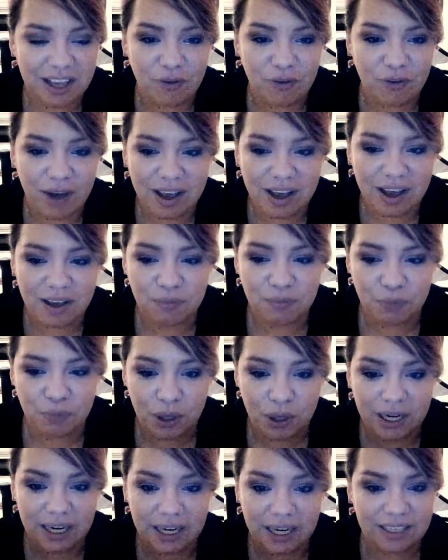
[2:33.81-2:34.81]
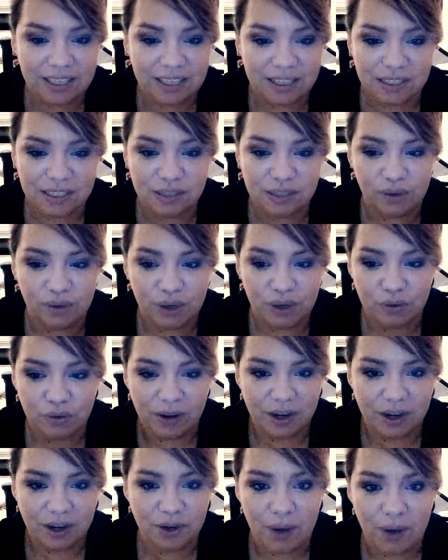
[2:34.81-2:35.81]
if I could put it into this video, if
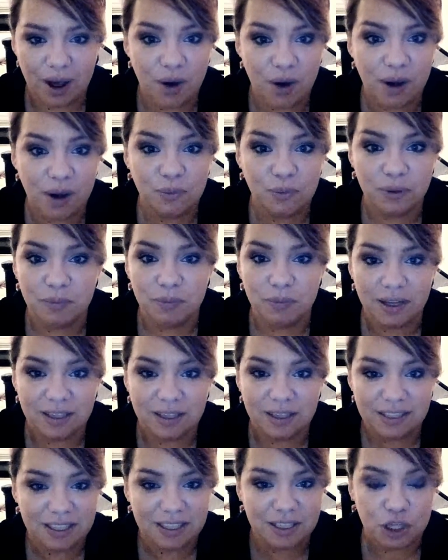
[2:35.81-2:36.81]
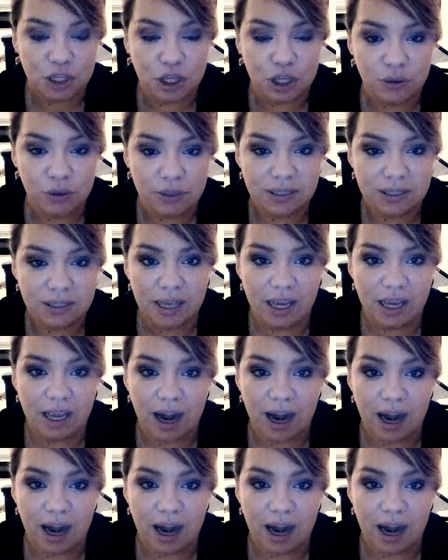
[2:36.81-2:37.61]
I knew how, I would, because it is the cutest thing.